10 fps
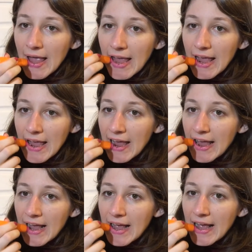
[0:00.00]

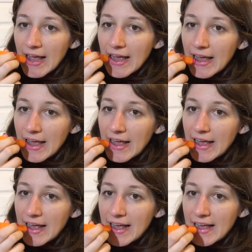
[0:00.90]

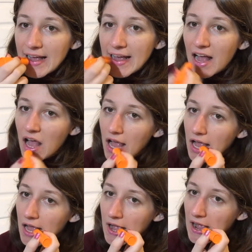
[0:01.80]

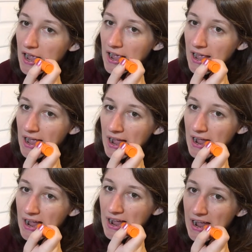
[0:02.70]

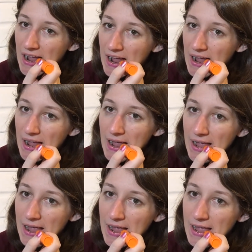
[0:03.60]

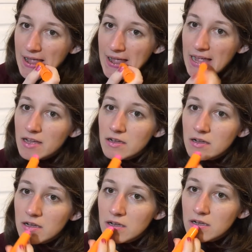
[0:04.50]

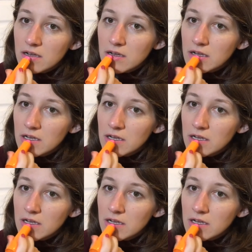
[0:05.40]
Nobody speaks.